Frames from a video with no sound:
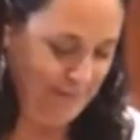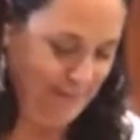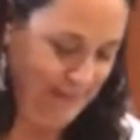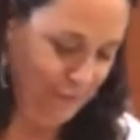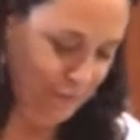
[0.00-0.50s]

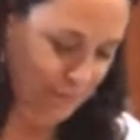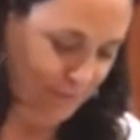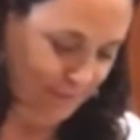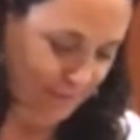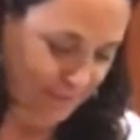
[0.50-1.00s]
but I use
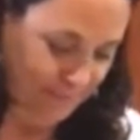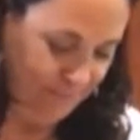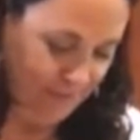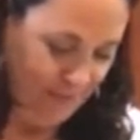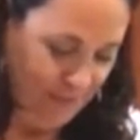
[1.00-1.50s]
them all the
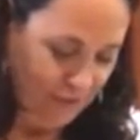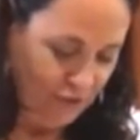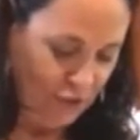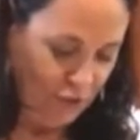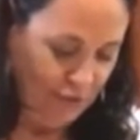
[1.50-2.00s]
time.
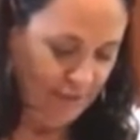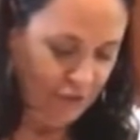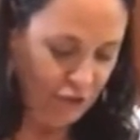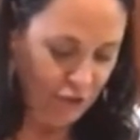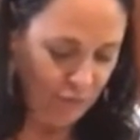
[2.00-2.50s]
So you
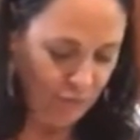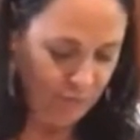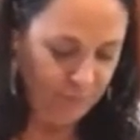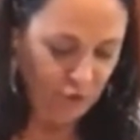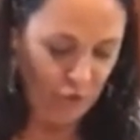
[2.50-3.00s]
let your
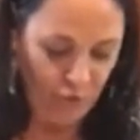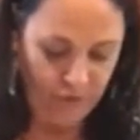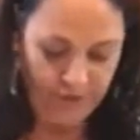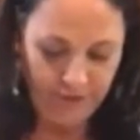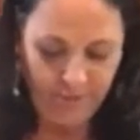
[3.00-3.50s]
ribs
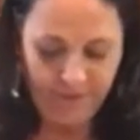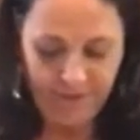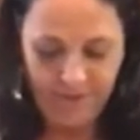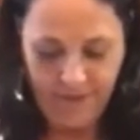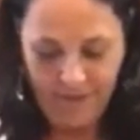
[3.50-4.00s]
cool a little
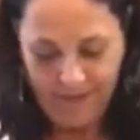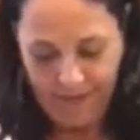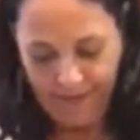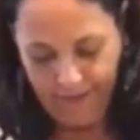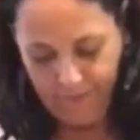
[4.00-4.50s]
bit
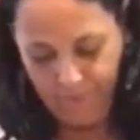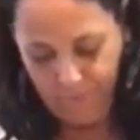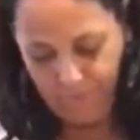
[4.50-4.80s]
and